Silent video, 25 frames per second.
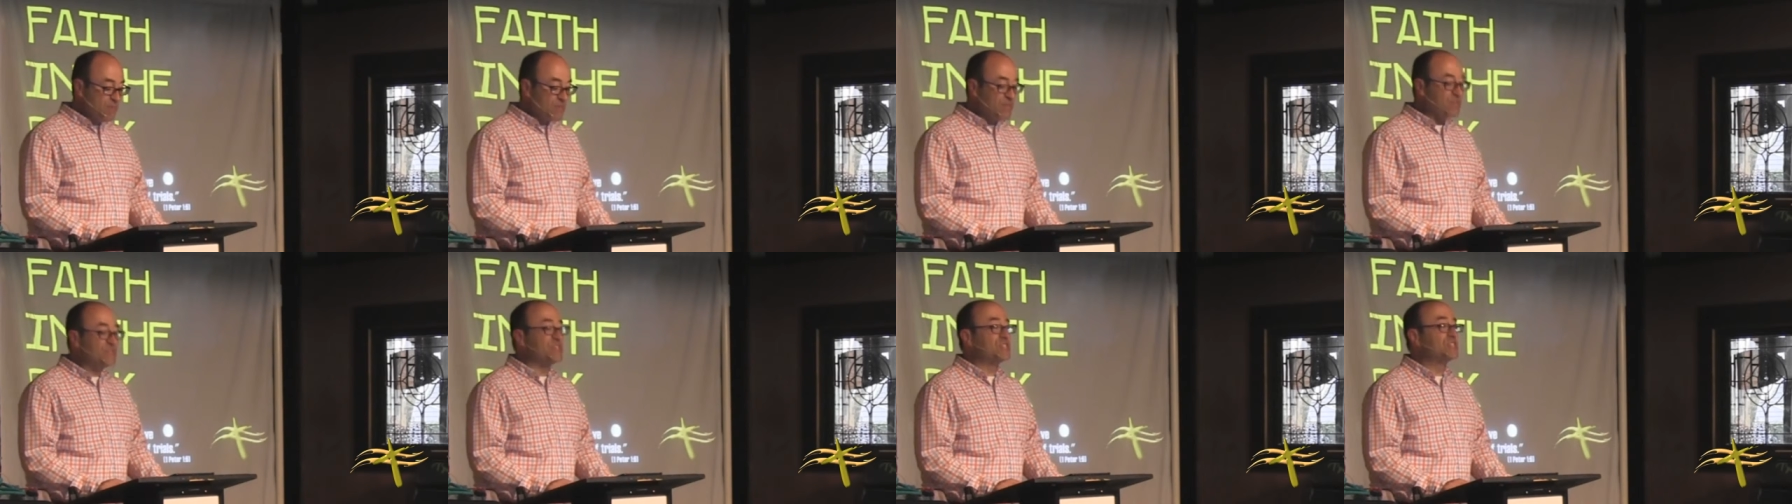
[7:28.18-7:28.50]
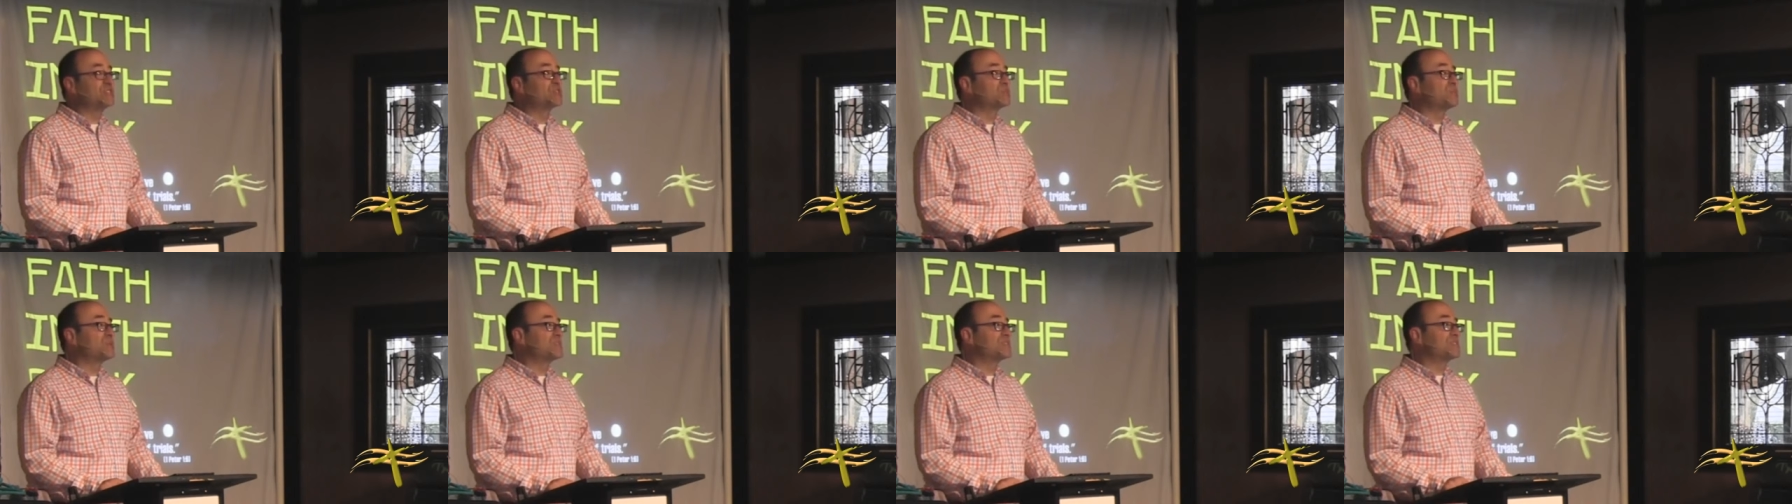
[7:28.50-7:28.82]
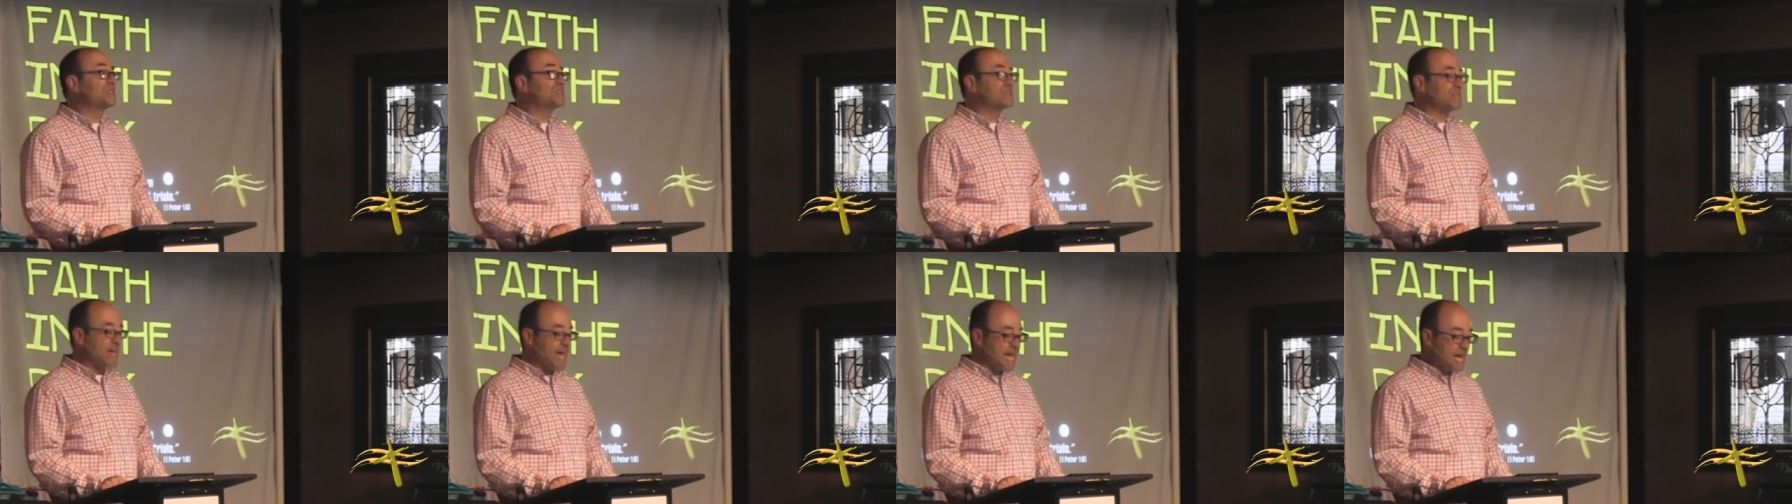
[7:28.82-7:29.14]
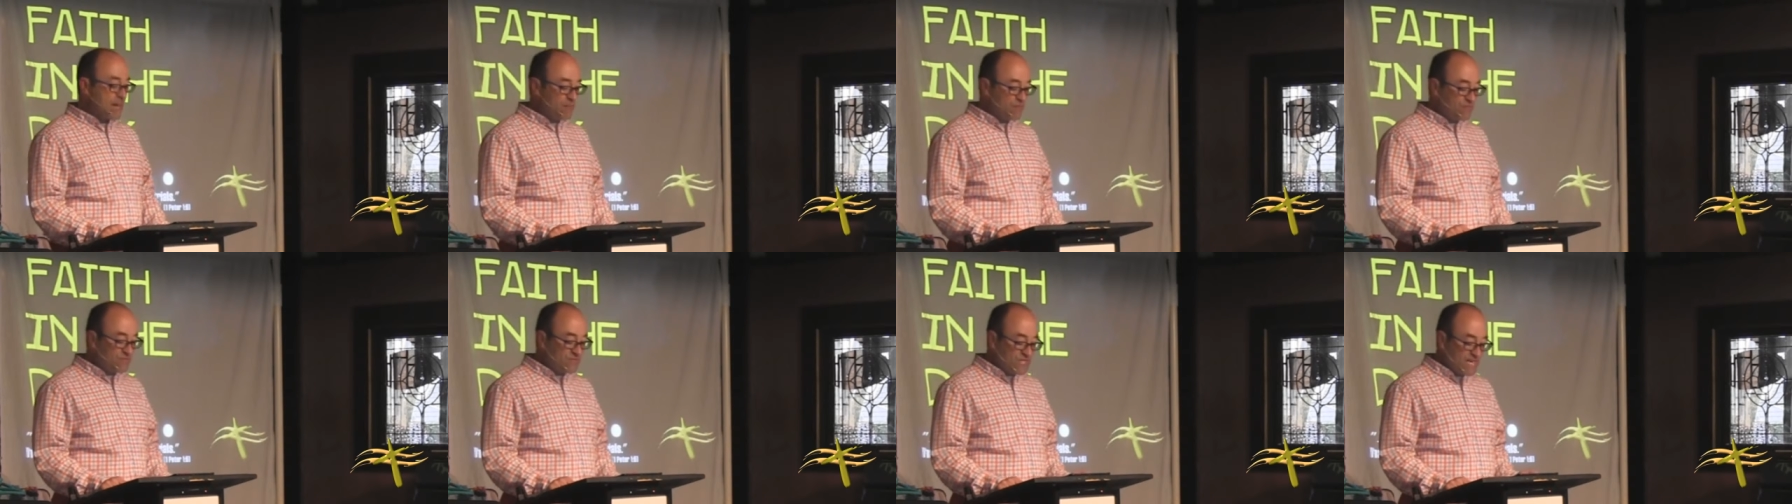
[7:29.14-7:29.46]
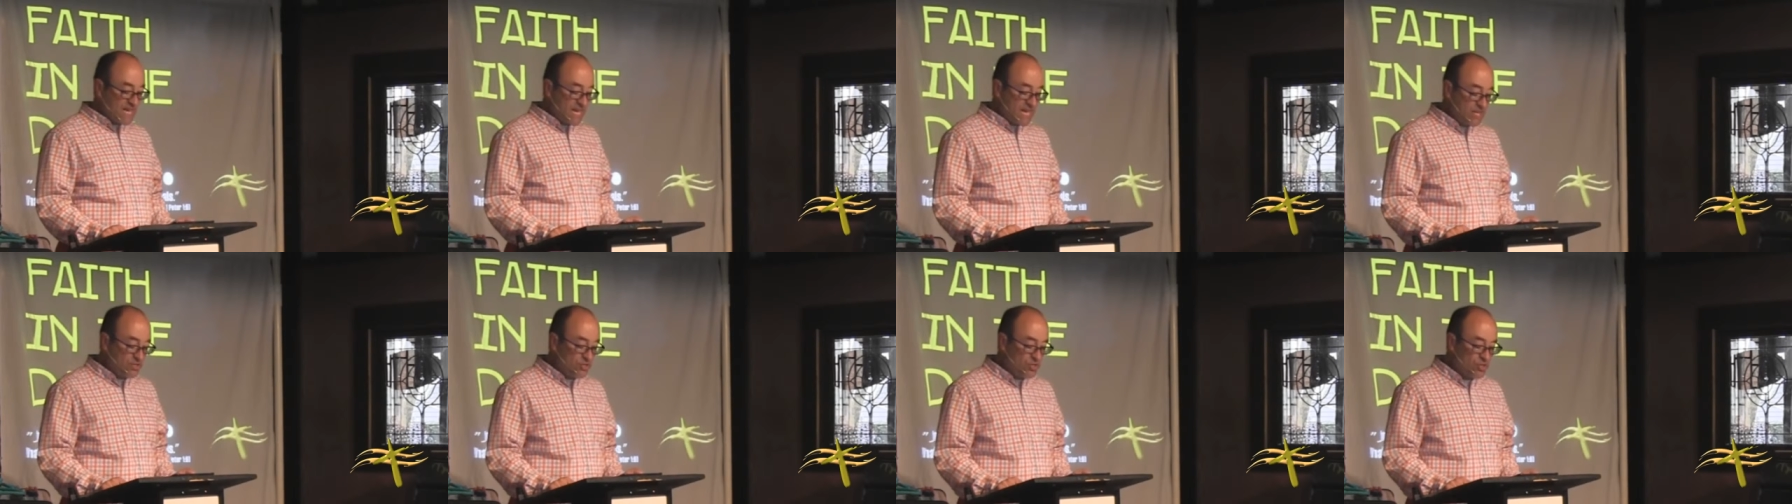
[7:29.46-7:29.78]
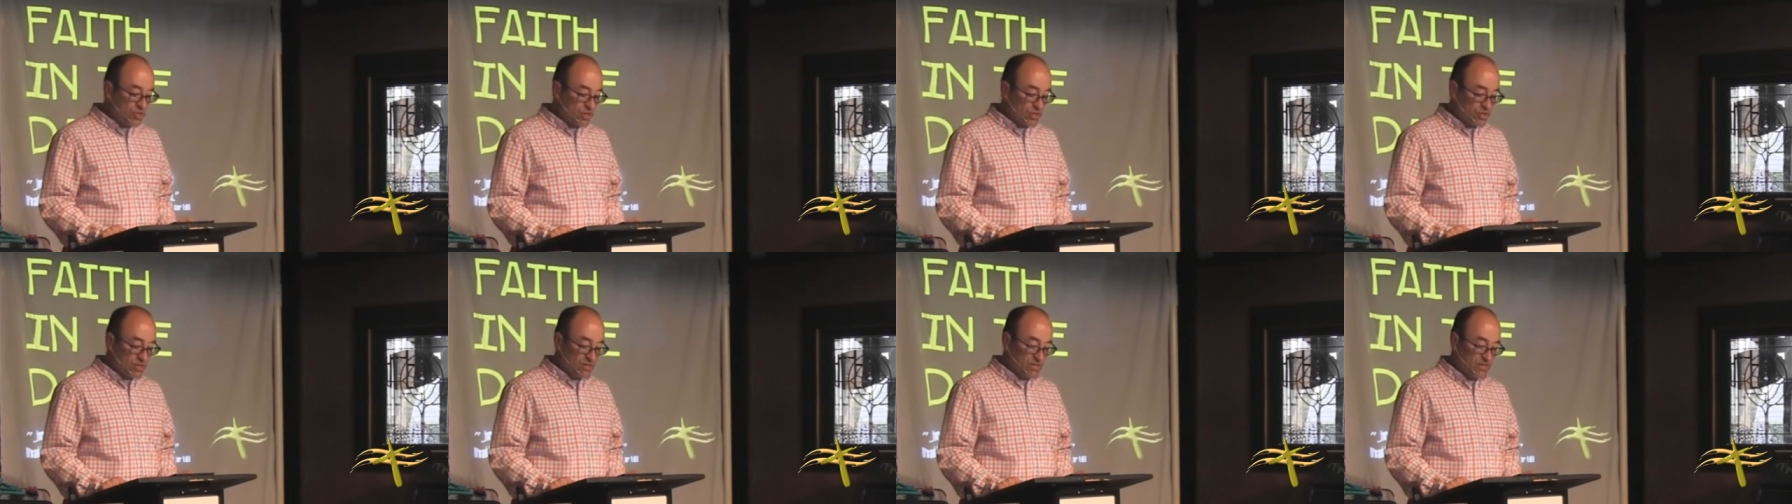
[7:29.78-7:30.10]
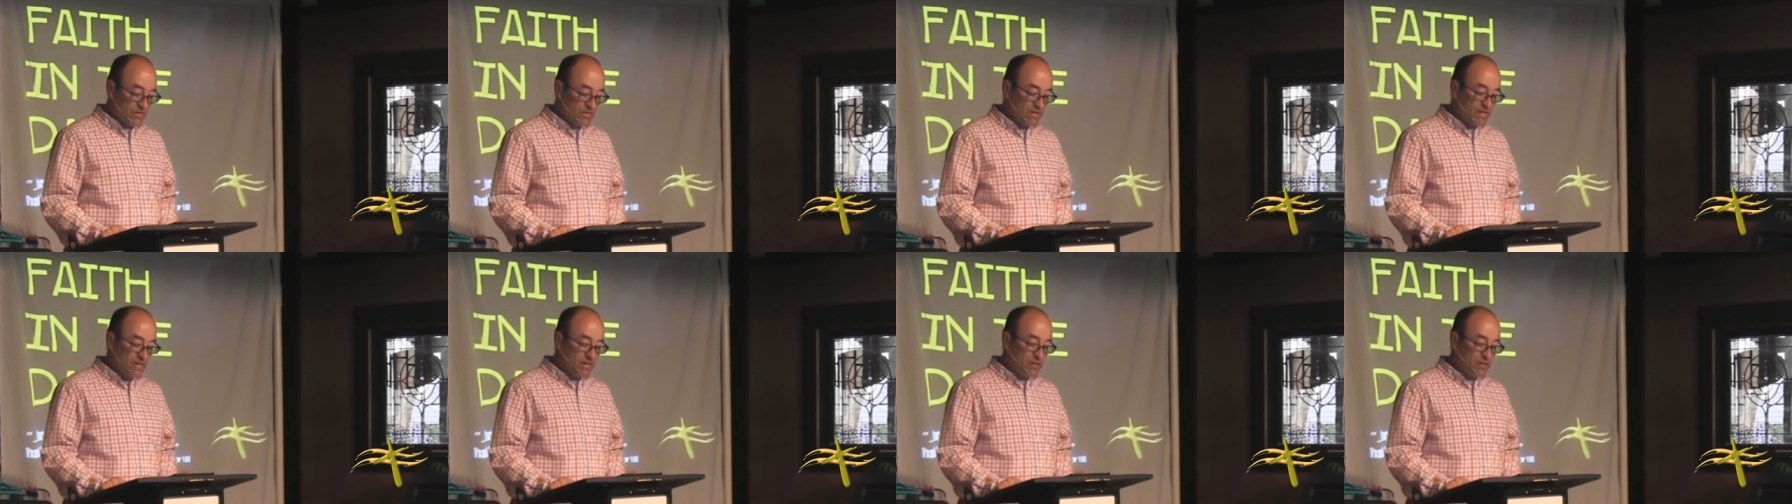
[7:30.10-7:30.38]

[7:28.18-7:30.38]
But this was a time of danger.